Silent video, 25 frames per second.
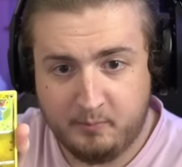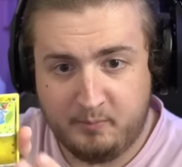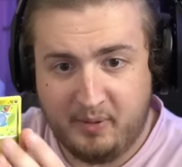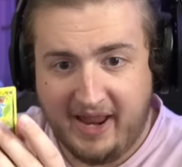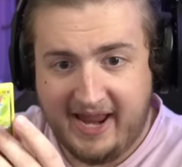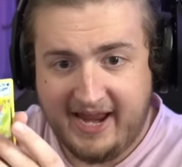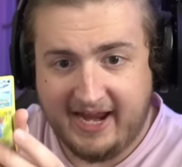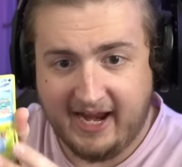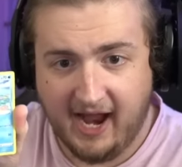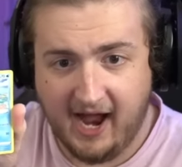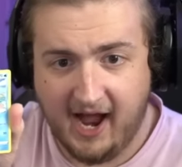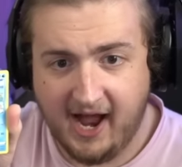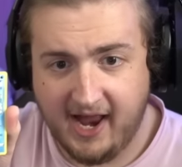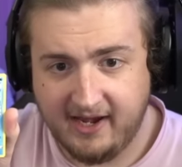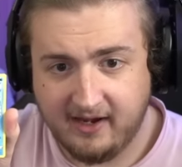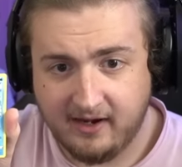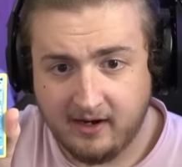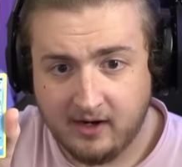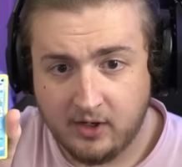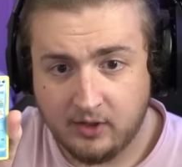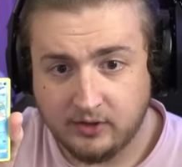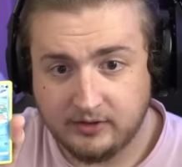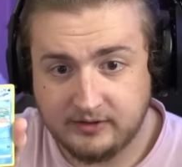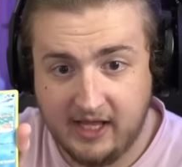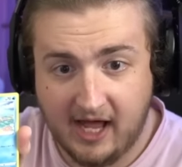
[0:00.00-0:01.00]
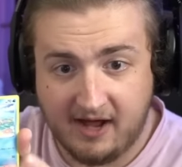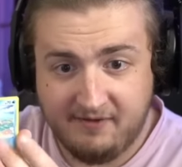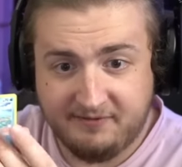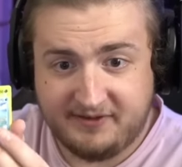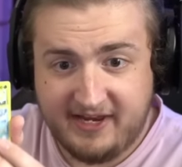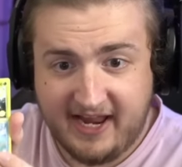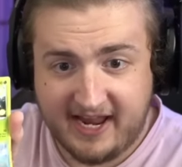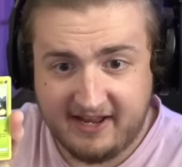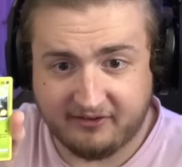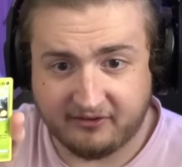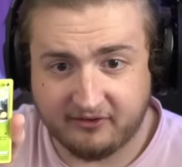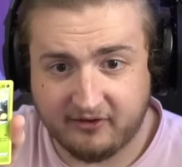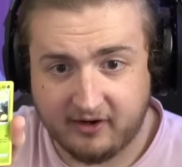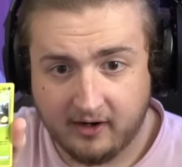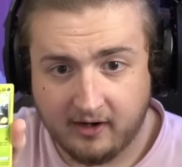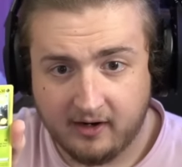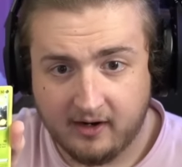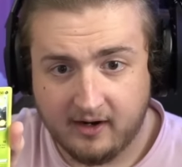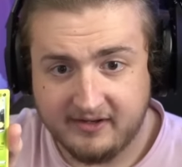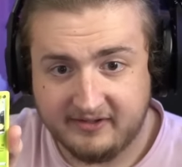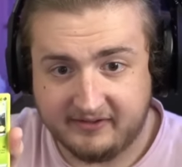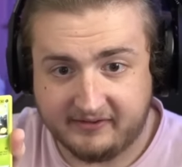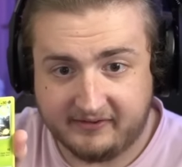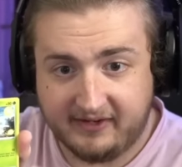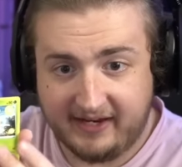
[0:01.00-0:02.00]
Bagon, Love Disc,
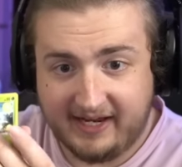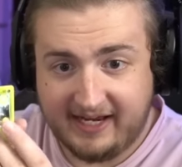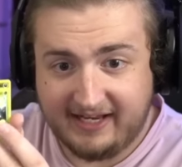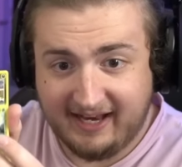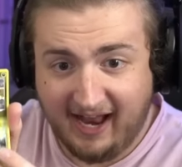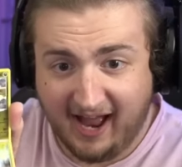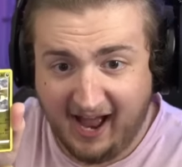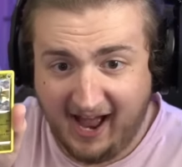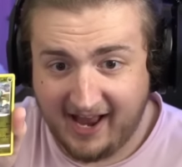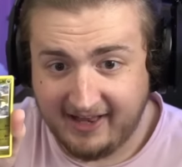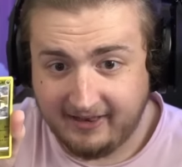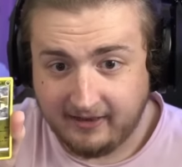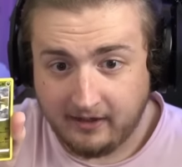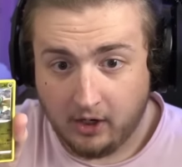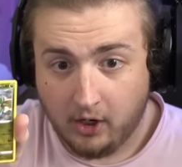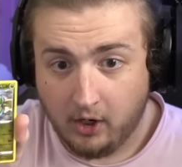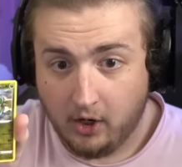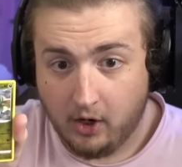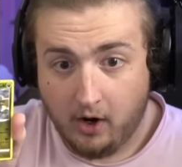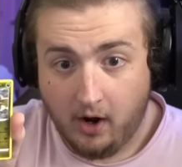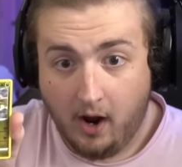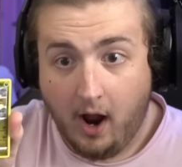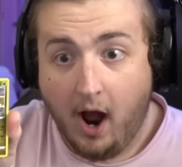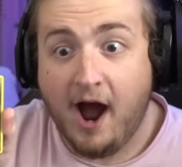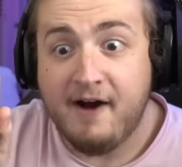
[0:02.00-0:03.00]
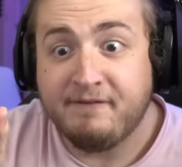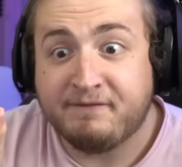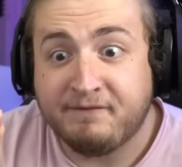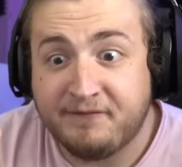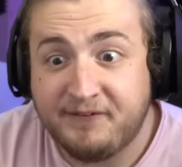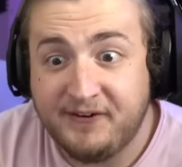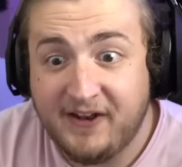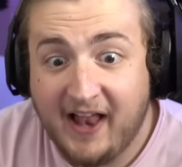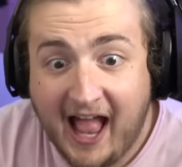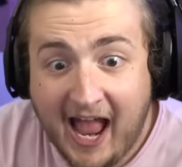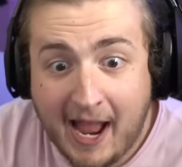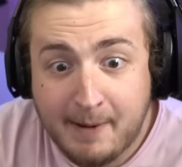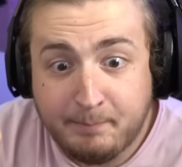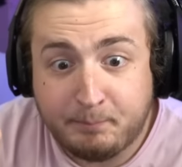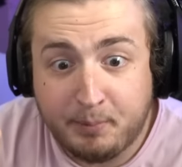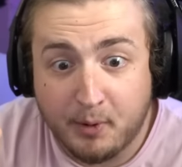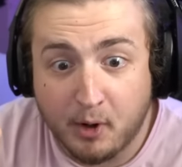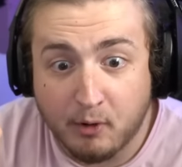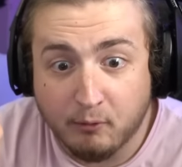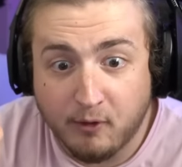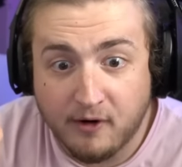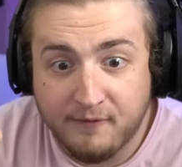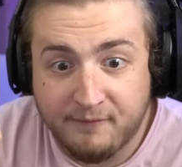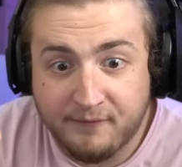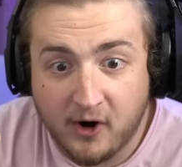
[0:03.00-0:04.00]
Seedot, a
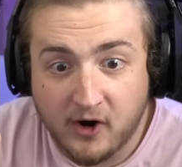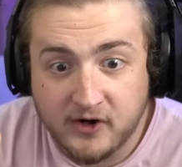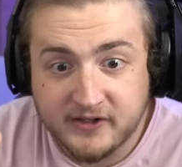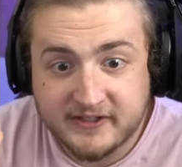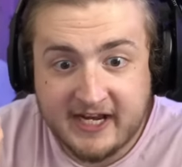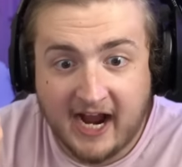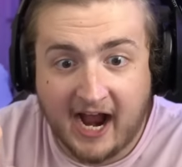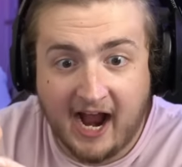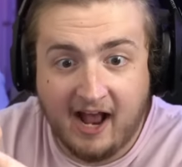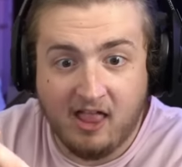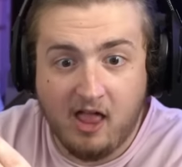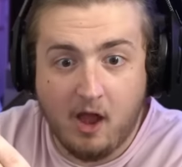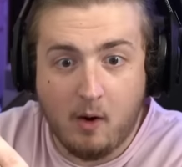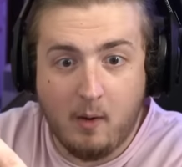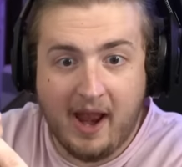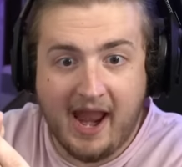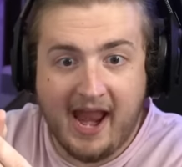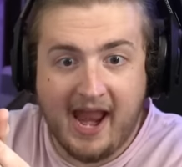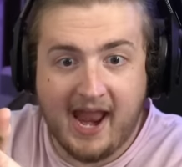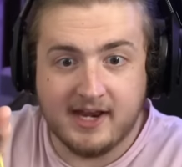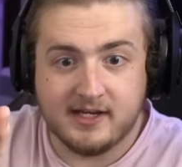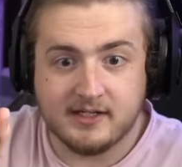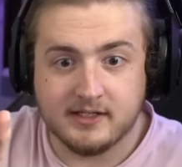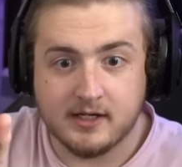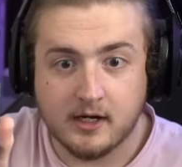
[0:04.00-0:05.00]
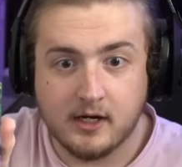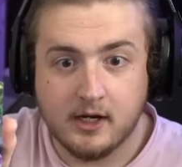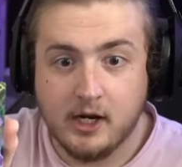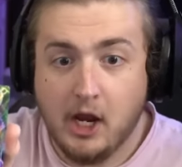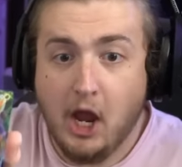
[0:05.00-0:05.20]
Flapple Reverse Hollow, and